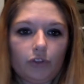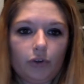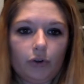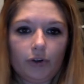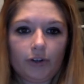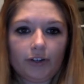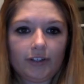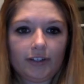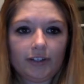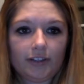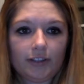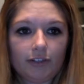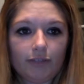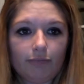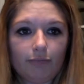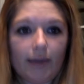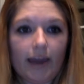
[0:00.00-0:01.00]

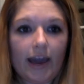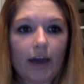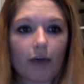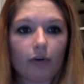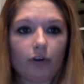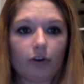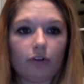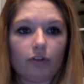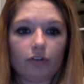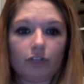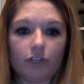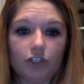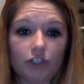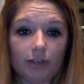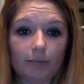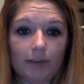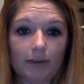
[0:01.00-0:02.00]
cohesive power,
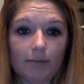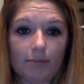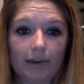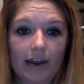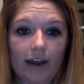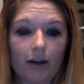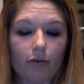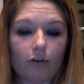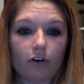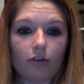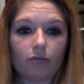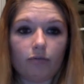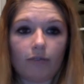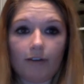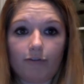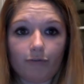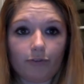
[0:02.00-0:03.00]
legitimate power,
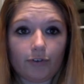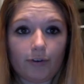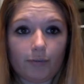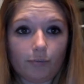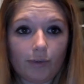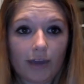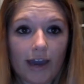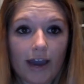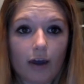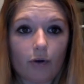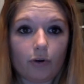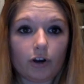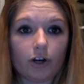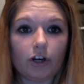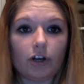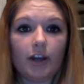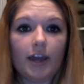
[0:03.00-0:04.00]
referent
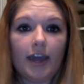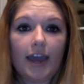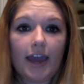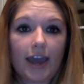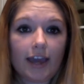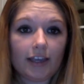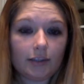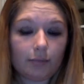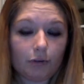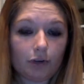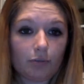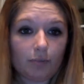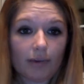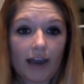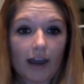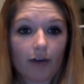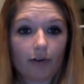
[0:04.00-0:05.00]
power,
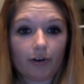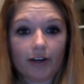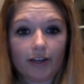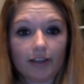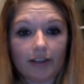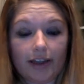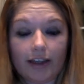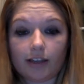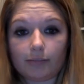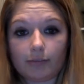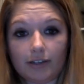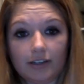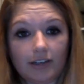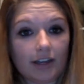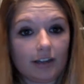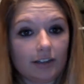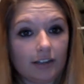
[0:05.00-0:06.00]
expert power, and last but
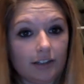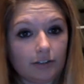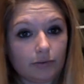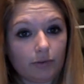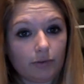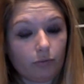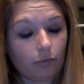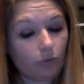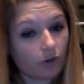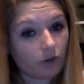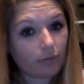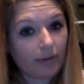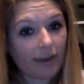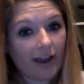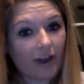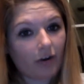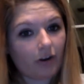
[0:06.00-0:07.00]
not least, reward
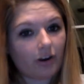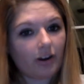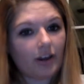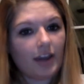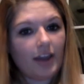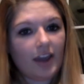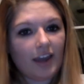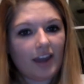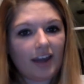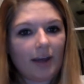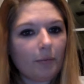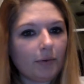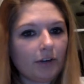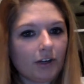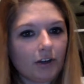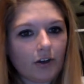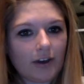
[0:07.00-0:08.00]
power. And I'm
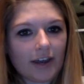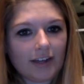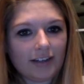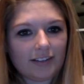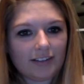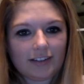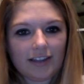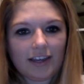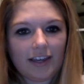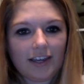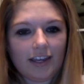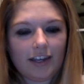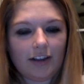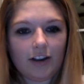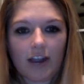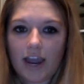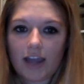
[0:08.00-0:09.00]
going to go ahead and sit
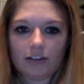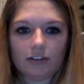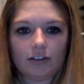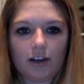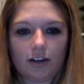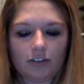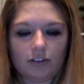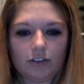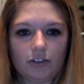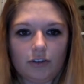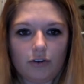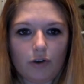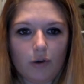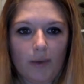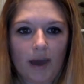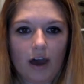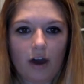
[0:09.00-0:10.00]
here and talk to
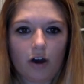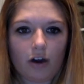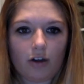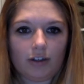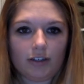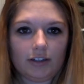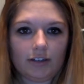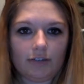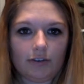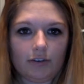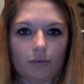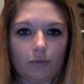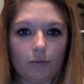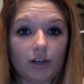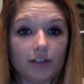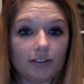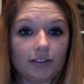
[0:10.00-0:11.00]
you about all the
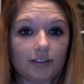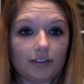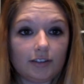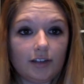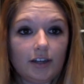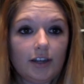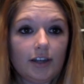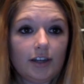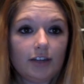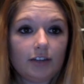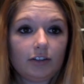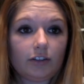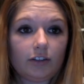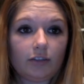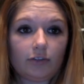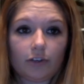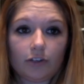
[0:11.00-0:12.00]
different ones.
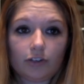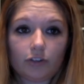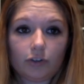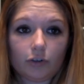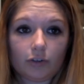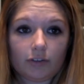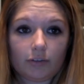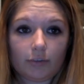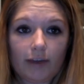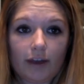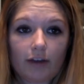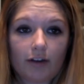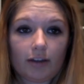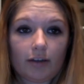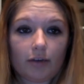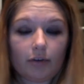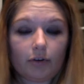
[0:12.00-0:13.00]
So, the first source of
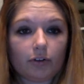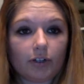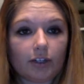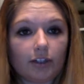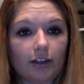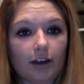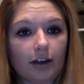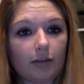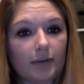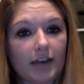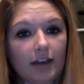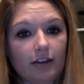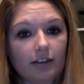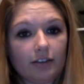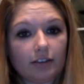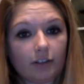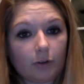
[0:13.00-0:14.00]
power that we're going to talk
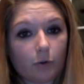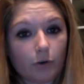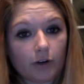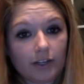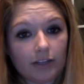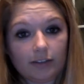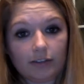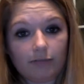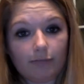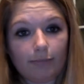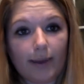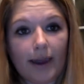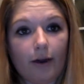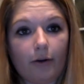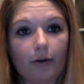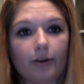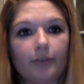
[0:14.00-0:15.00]
about is the cohesive
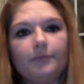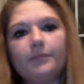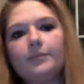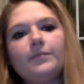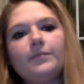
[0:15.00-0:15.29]
power.